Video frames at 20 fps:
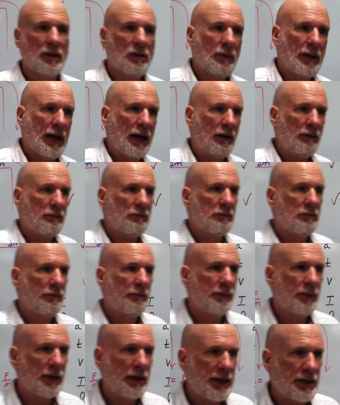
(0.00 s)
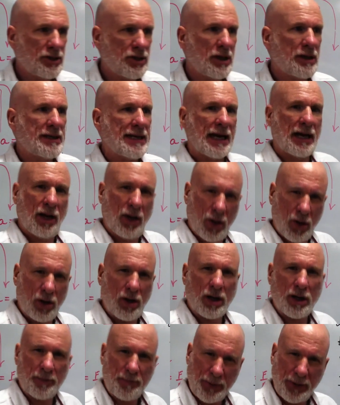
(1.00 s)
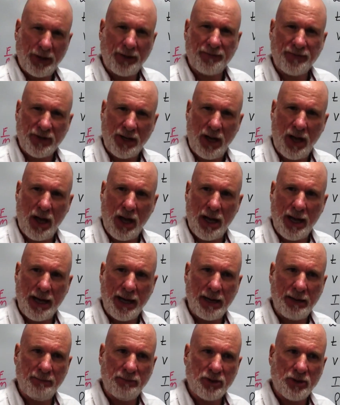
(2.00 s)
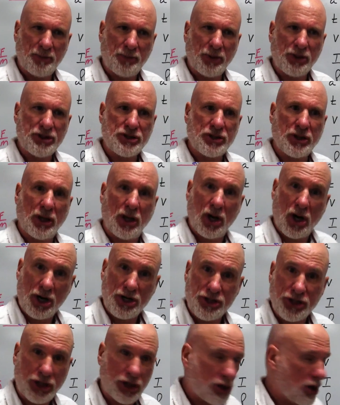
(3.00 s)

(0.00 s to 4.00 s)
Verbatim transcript: Well, it's going to take a longer period of time to push the larger